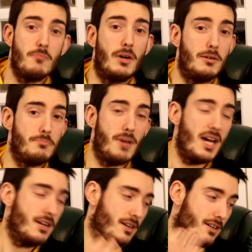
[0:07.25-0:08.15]
My name is
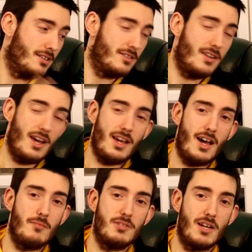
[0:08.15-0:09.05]
Ben and today
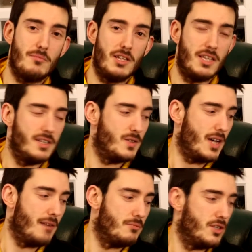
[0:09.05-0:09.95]
I'm sampling this
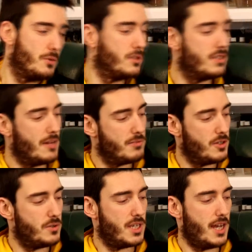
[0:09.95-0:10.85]
Tamdhu
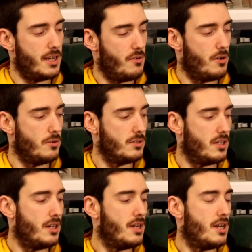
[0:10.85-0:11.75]
10-year-old.
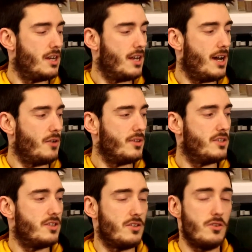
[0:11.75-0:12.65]
Now
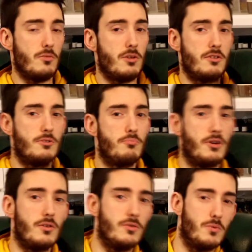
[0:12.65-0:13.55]
this is another one of those
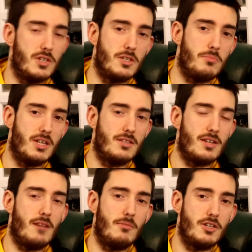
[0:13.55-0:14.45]
bottles which has been
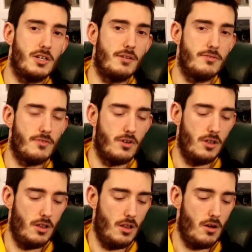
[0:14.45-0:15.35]
sat on my shelves for a
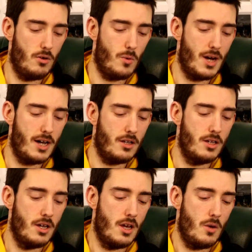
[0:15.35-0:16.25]
long while.
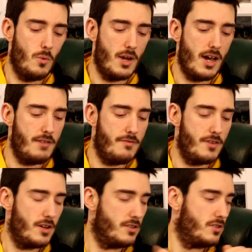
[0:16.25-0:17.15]
When I
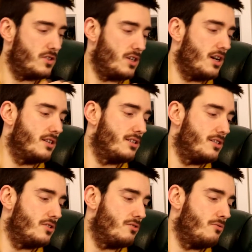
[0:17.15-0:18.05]
first
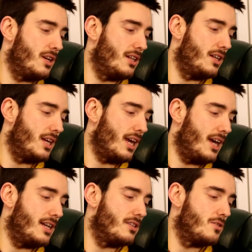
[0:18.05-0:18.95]
started to really
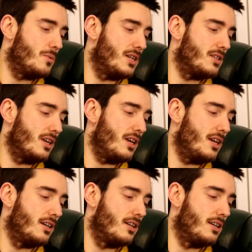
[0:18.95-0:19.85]
get into
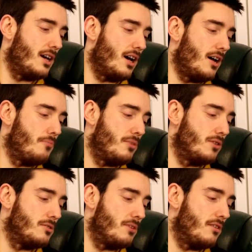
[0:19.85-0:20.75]
whiskey and
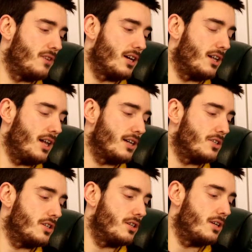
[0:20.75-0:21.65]
build a bit of a
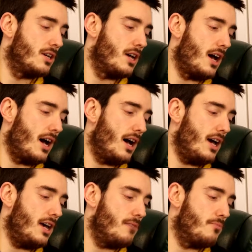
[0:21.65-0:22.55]
collection,
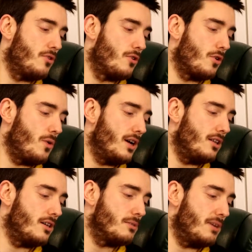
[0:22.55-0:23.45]
I bought quite a
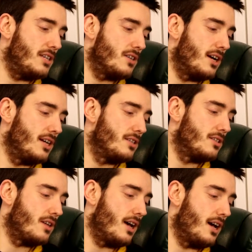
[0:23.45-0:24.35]
lot of
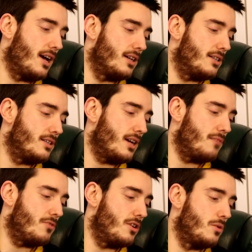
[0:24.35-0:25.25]
Speysides, and
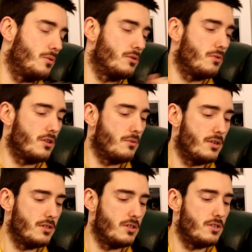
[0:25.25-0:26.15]
Tamdhu was one of the
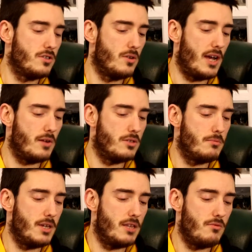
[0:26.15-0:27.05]
ones that stood out to
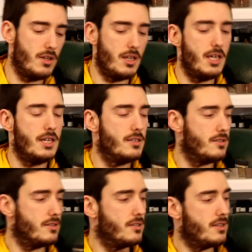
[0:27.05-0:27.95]
me, that really
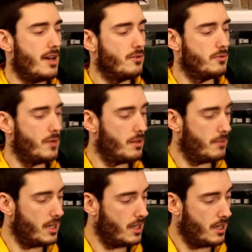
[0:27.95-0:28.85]
settled with
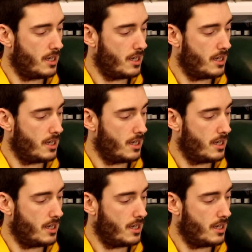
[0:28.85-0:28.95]
me.